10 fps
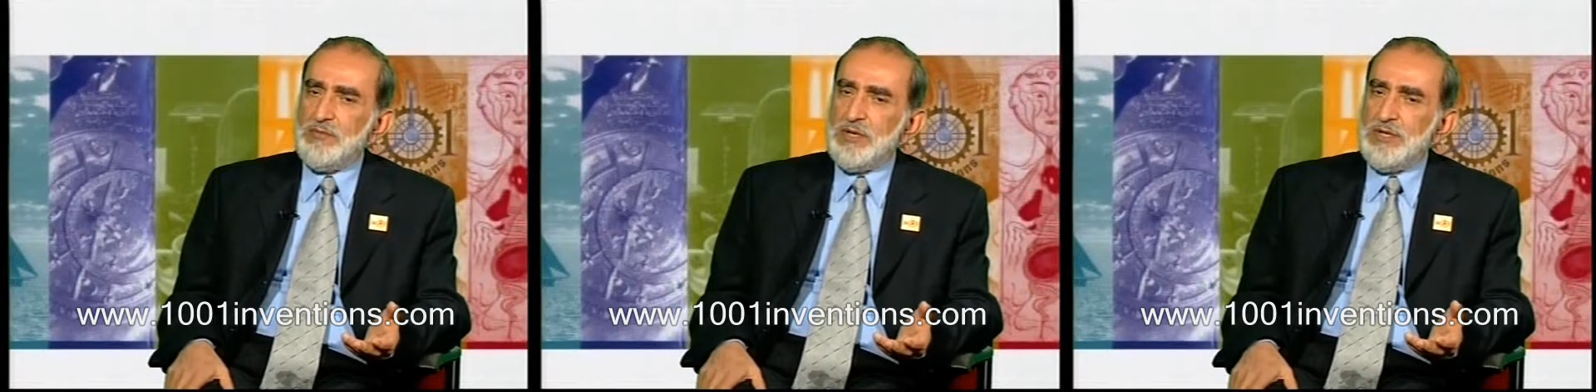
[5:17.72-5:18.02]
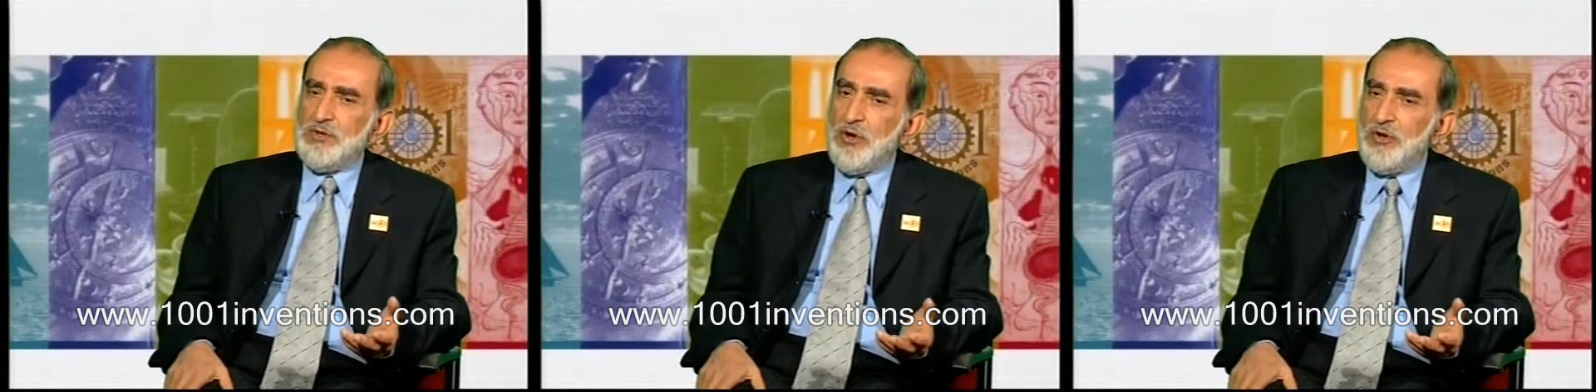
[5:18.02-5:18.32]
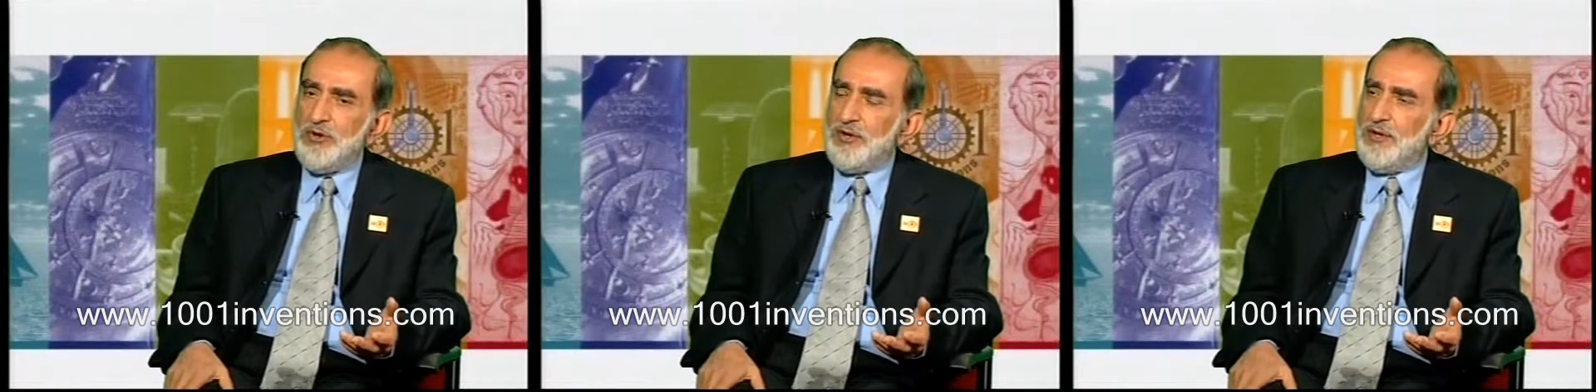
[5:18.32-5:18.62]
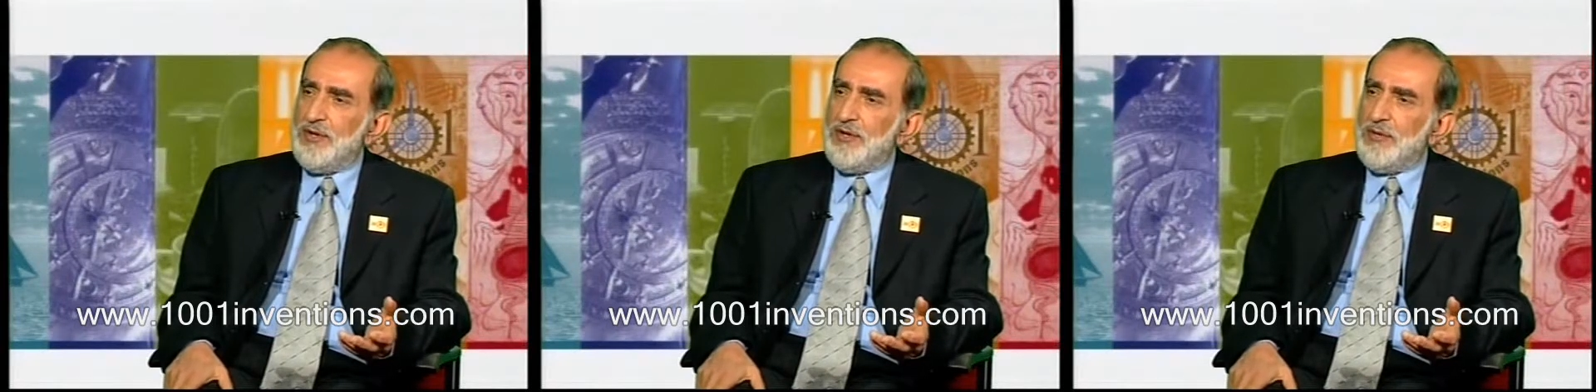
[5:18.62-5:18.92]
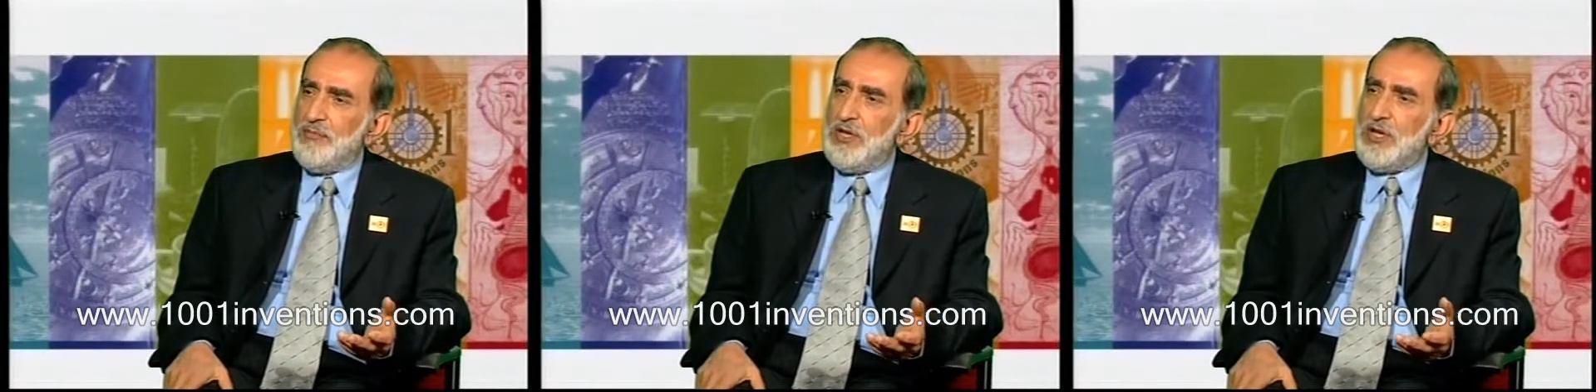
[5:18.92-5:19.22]
my God,
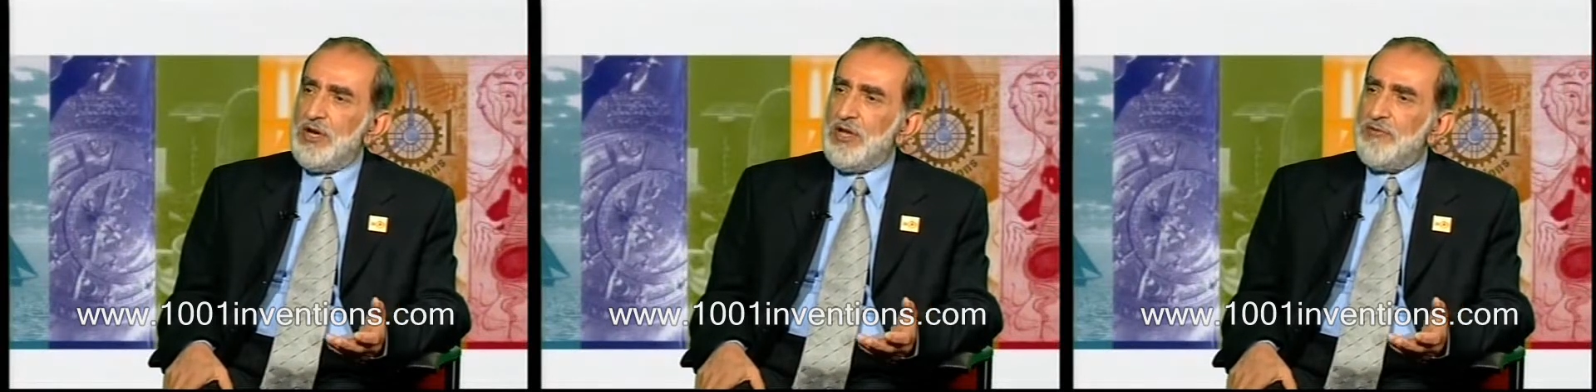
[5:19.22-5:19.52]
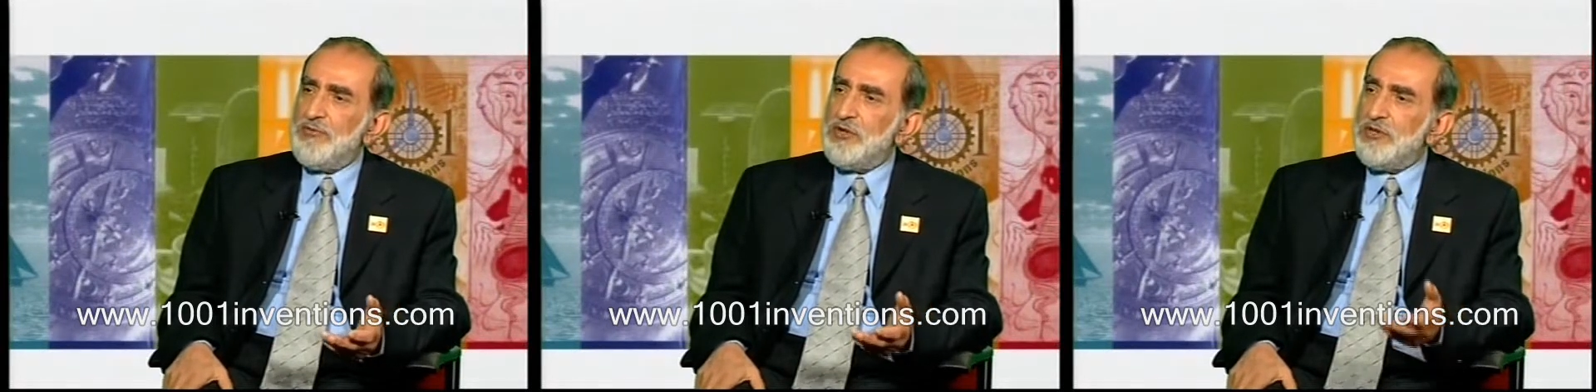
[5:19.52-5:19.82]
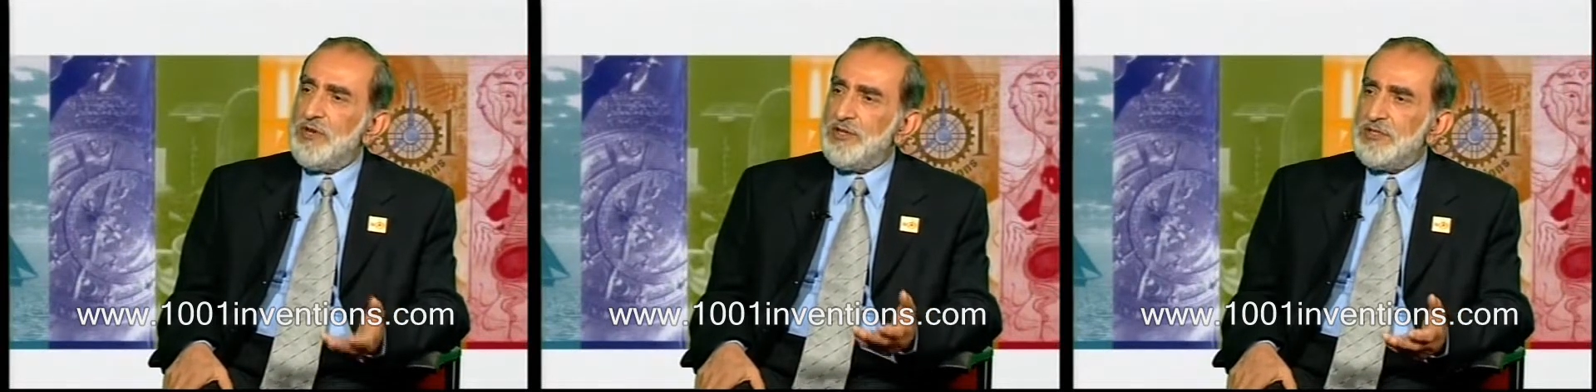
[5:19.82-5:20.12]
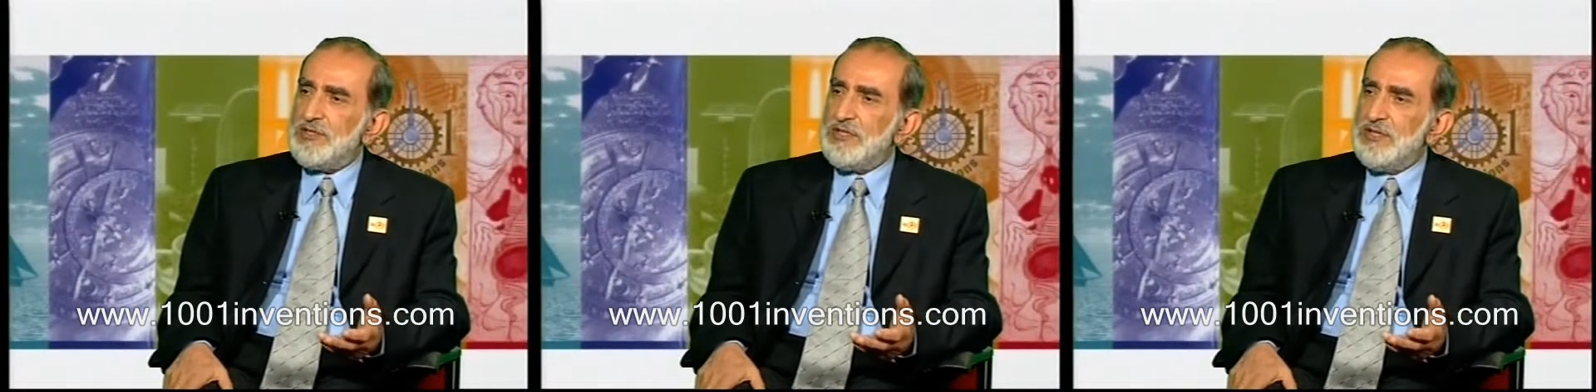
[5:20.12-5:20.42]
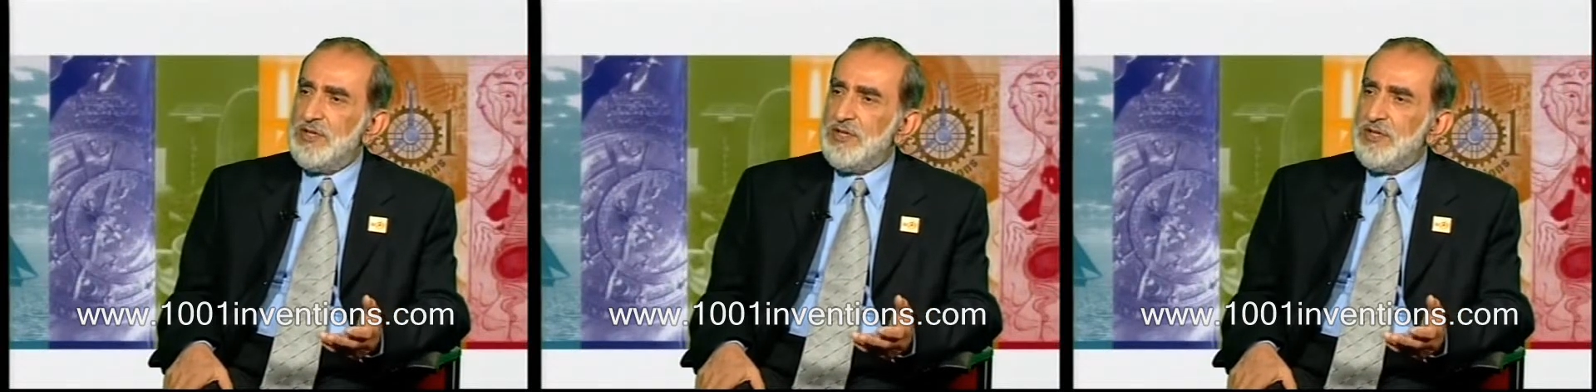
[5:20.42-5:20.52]
may Allah forgive us